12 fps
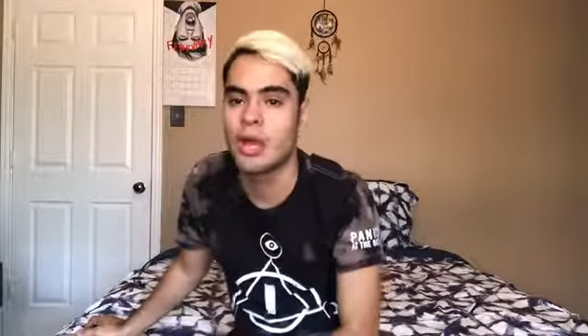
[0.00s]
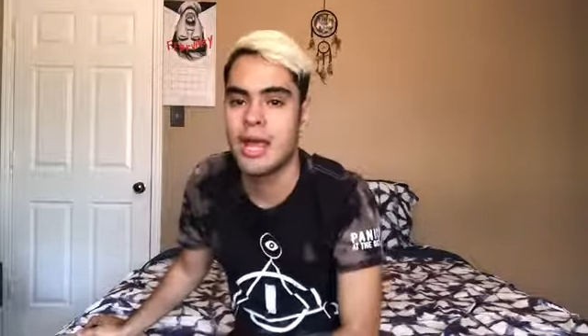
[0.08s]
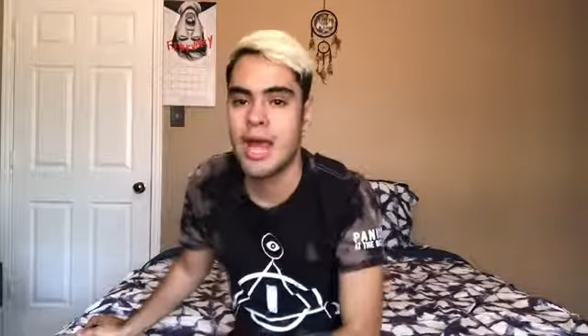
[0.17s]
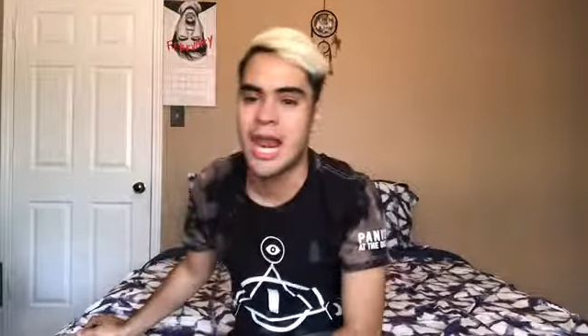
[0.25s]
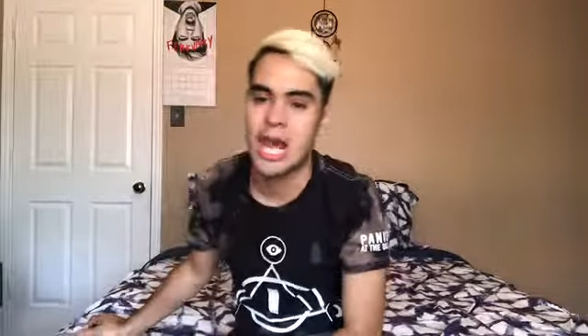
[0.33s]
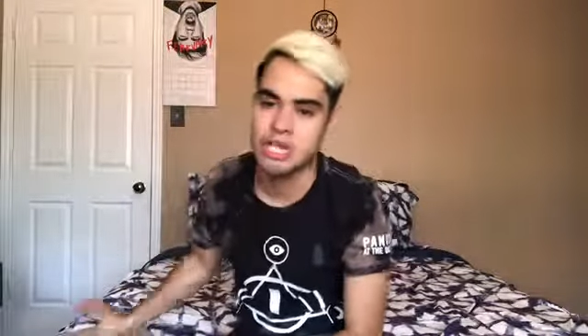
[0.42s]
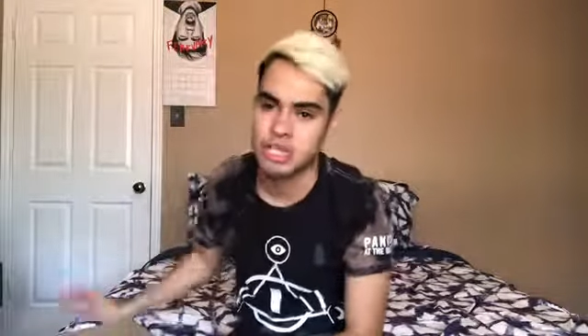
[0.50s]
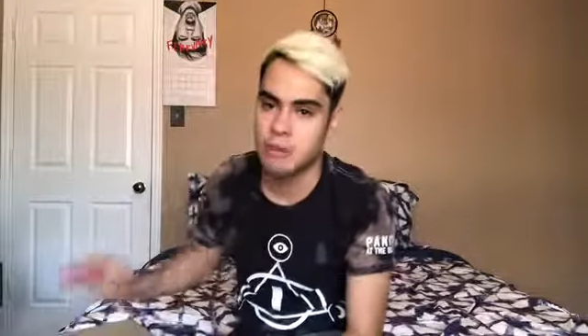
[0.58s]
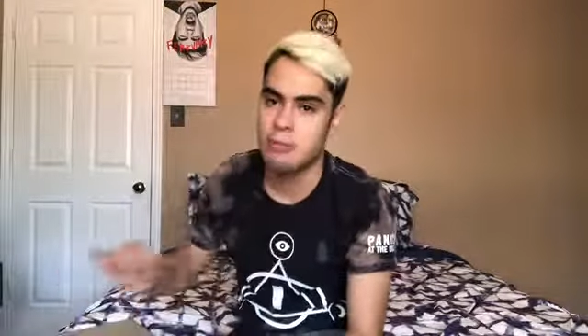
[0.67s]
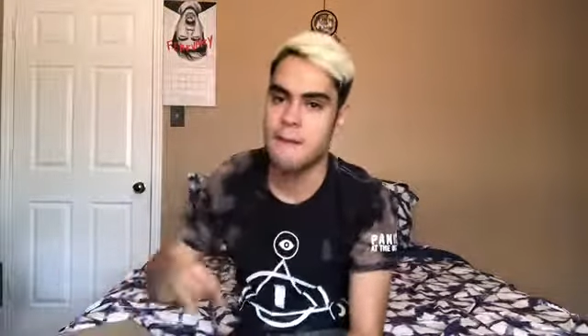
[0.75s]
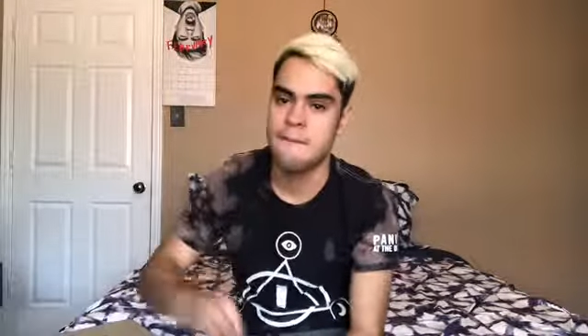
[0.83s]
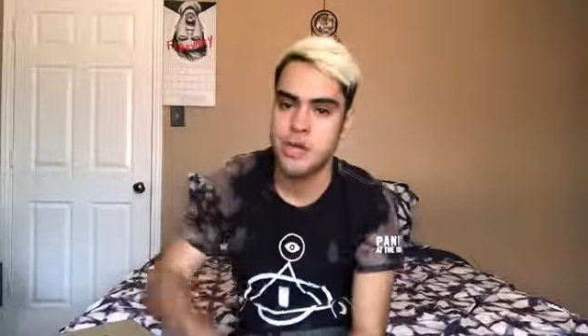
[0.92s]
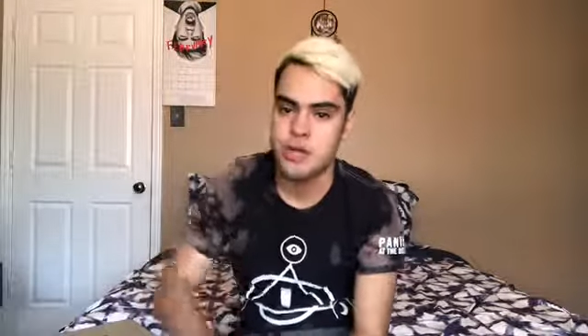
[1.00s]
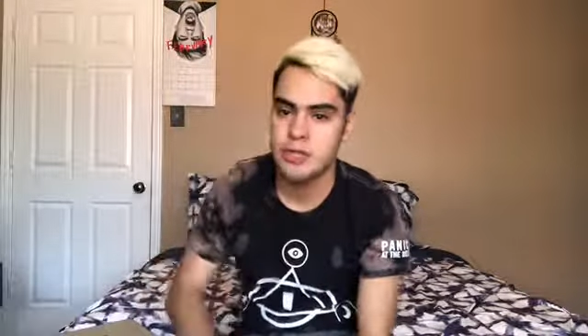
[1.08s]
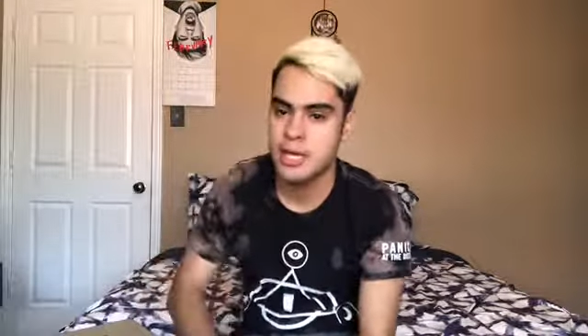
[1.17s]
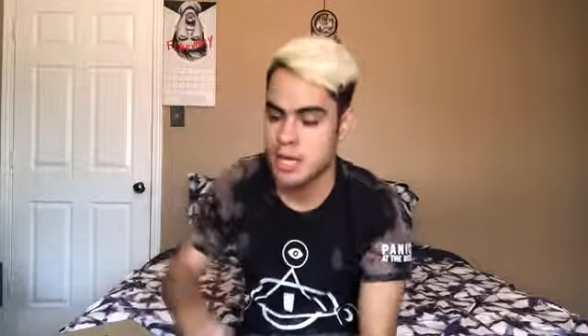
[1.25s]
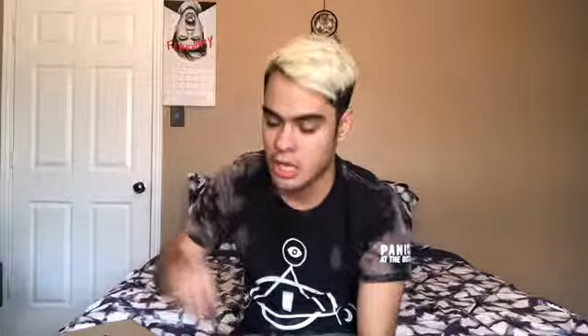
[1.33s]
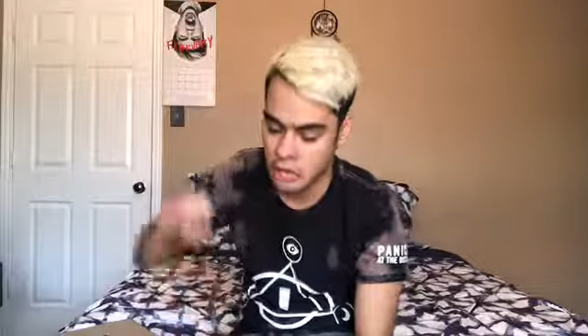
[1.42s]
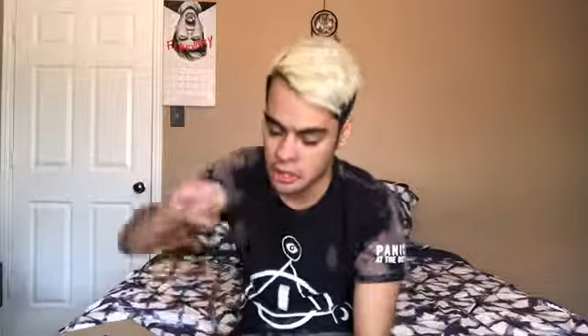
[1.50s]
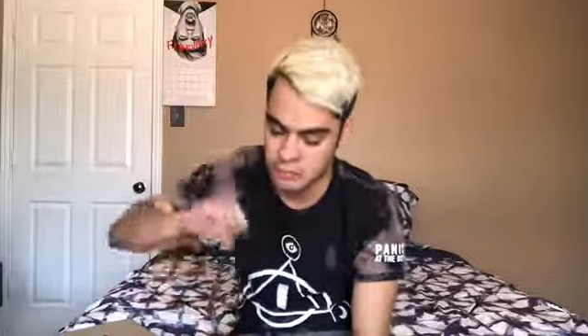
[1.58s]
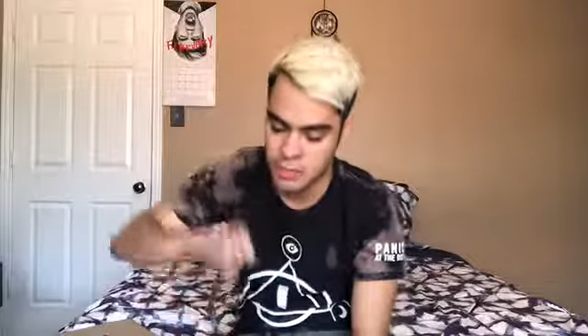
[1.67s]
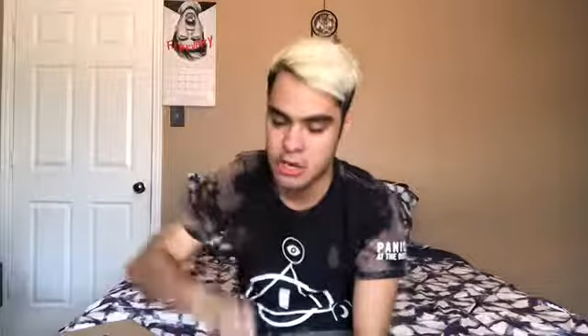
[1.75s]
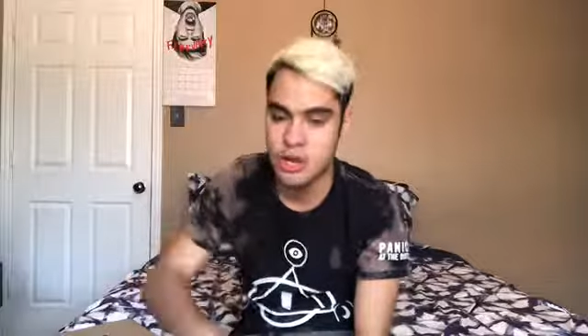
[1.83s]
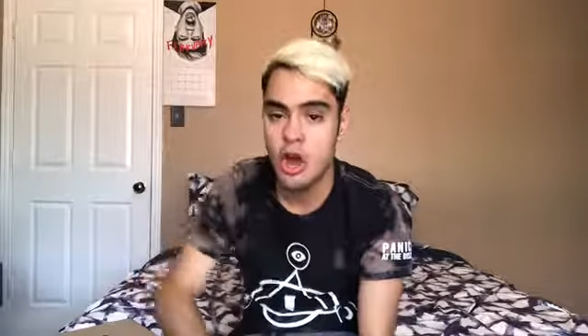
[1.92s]
Like, I lost all my music. I lost
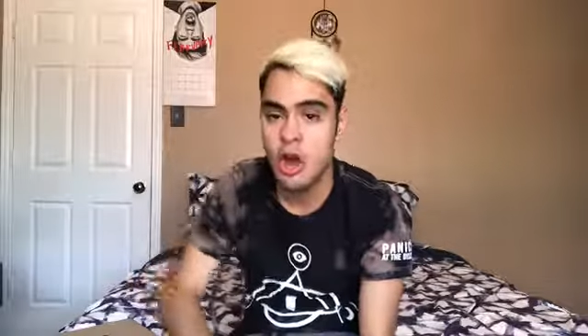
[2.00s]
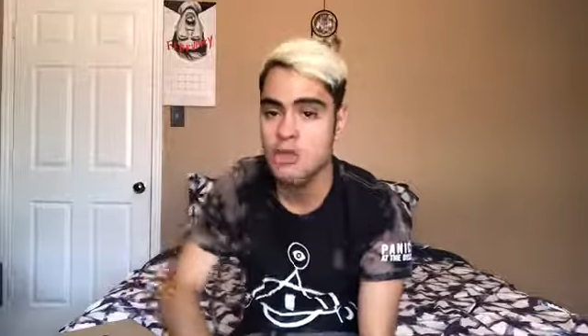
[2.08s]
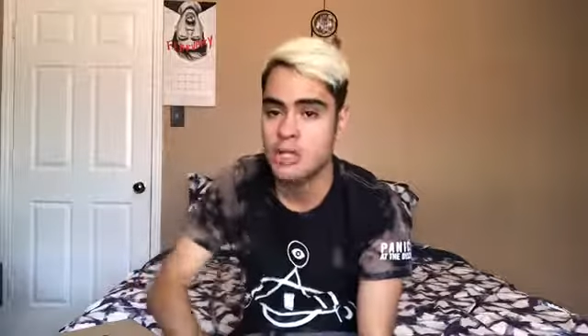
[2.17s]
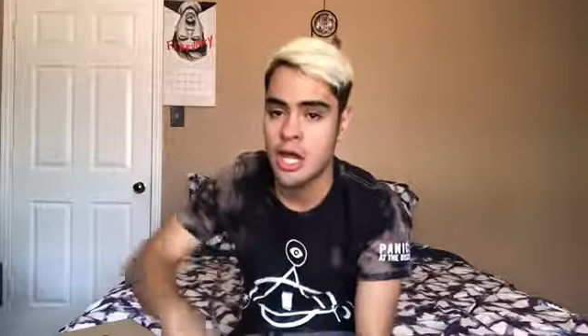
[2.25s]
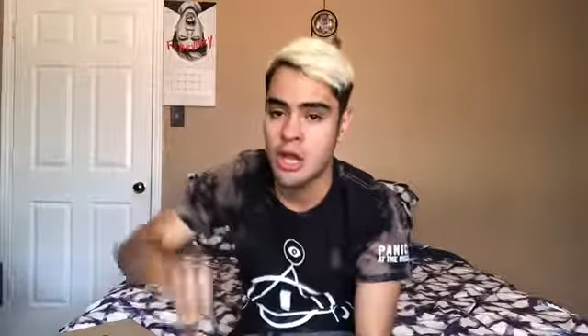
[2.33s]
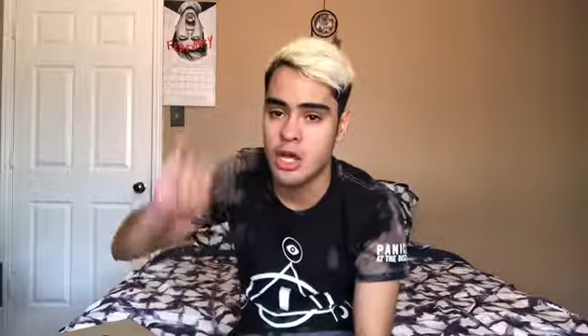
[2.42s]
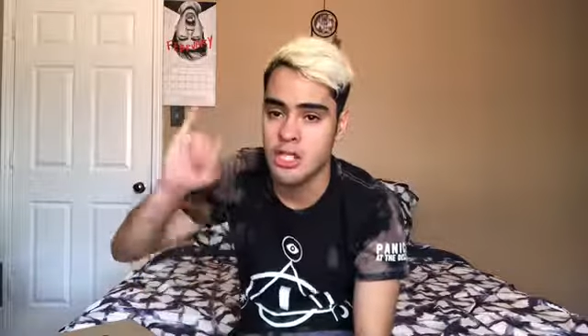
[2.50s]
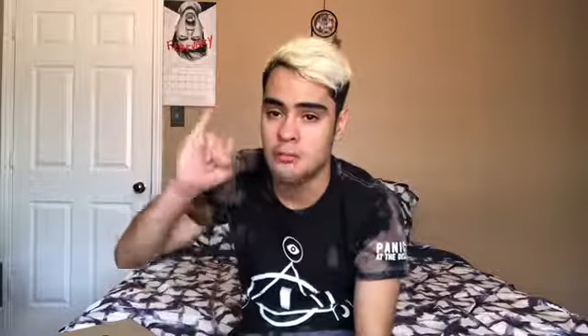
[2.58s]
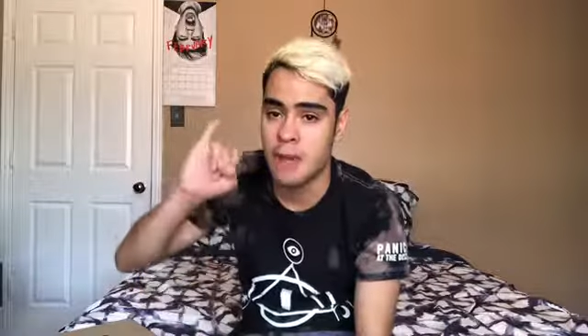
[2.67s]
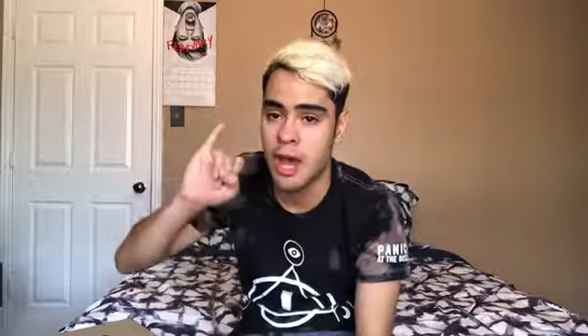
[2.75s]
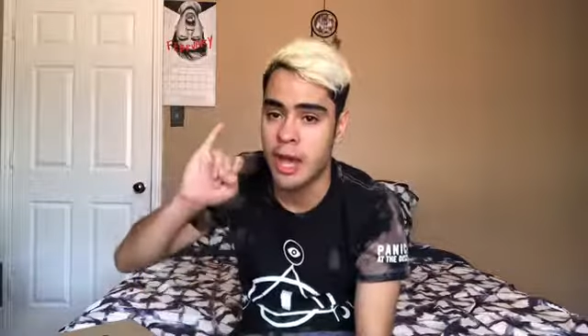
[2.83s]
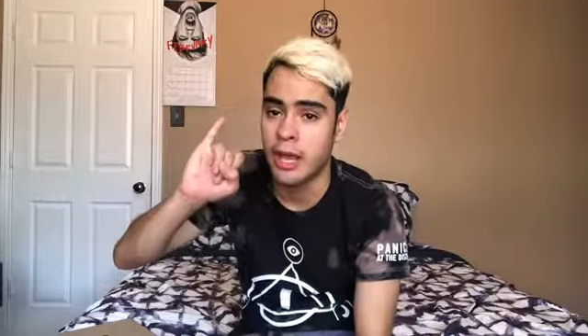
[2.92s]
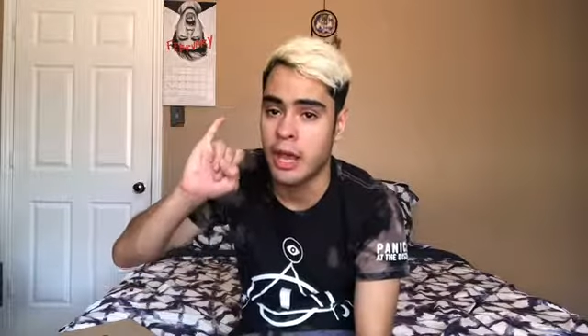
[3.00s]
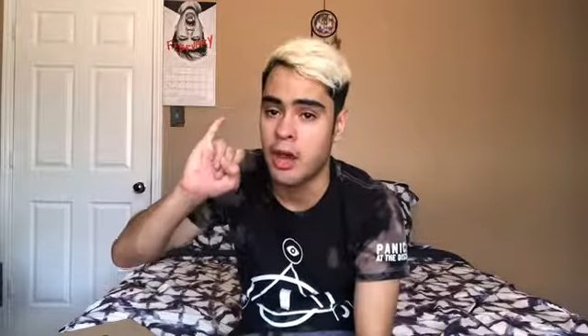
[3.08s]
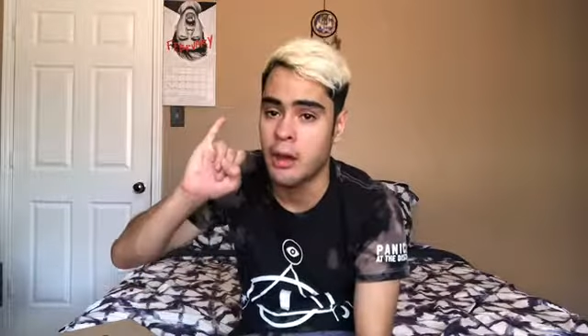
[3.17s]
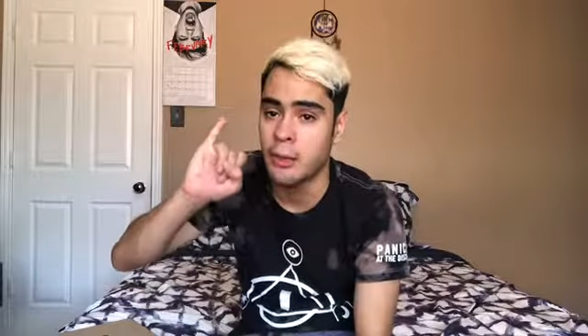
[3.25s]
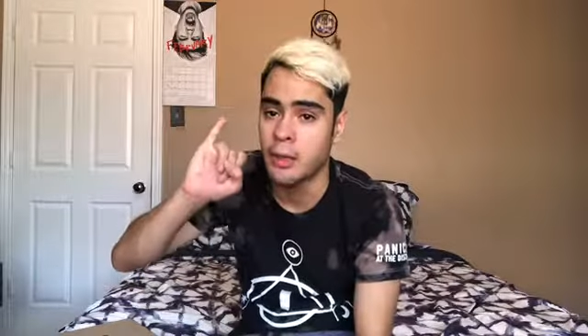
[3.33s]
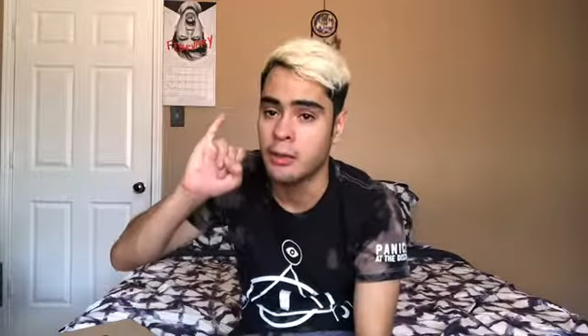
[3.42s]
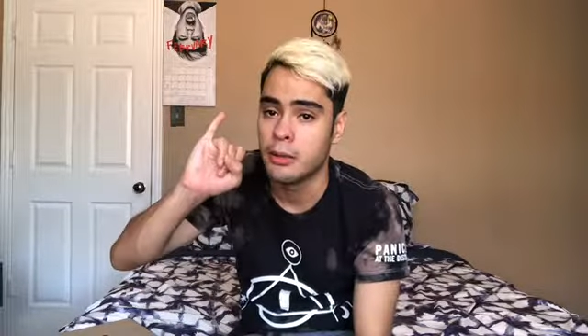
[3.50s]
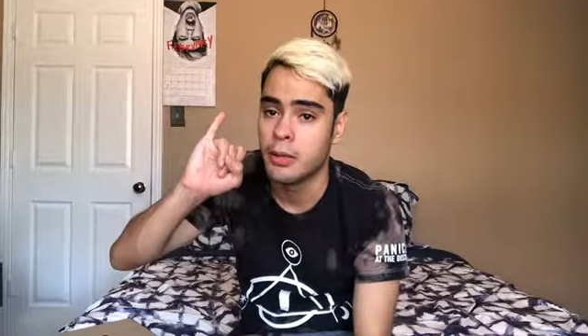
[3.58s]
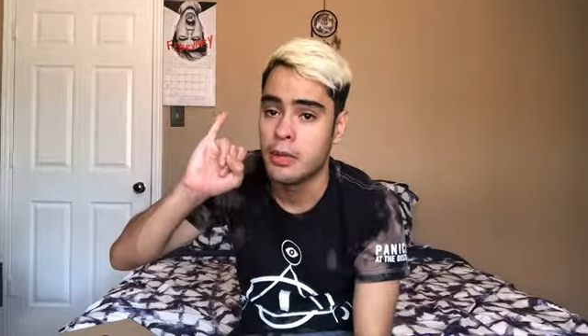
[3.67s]
my notes. I lost my, um,